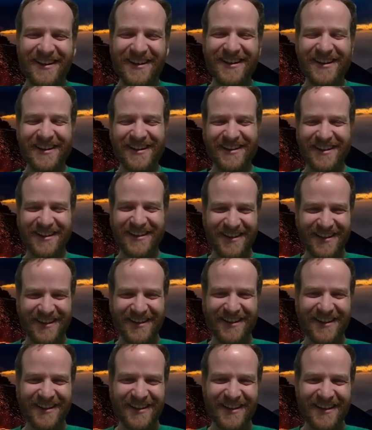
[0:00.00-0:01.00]

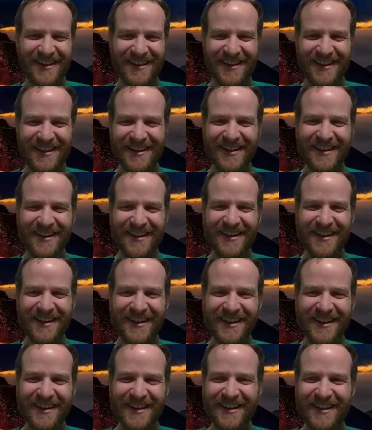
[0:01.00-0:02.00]

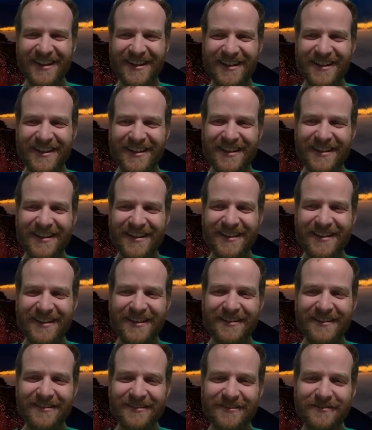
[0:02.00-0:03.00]

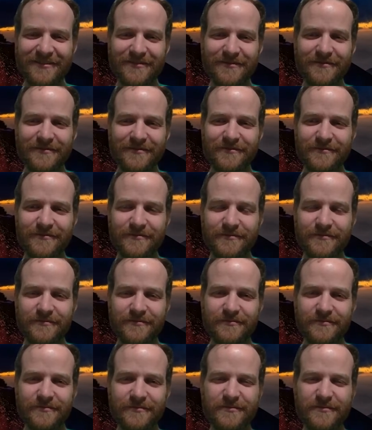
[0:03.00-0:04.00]

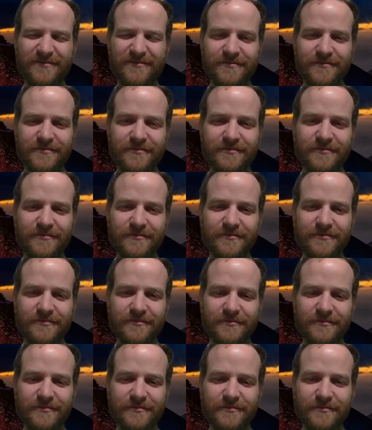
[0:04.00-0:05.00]

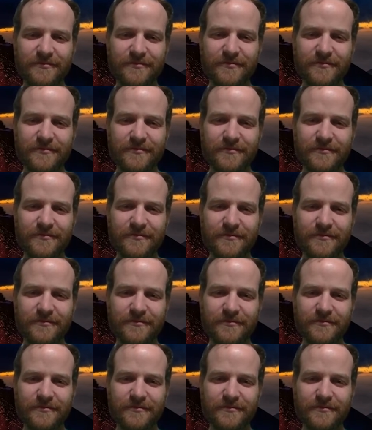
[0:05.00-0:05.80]
The person shown says nothing.